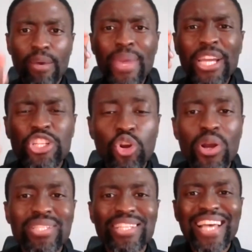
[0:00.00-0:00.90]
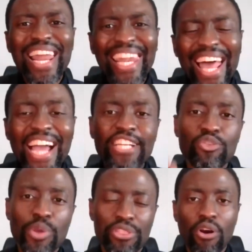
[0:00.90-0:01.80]
make choices aligned
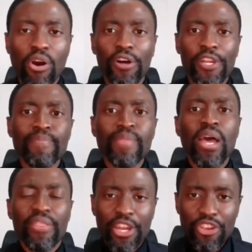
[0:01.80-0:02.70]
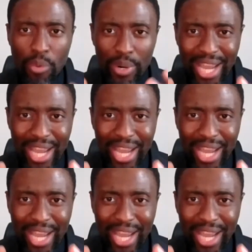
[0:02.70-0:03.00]
with God, that you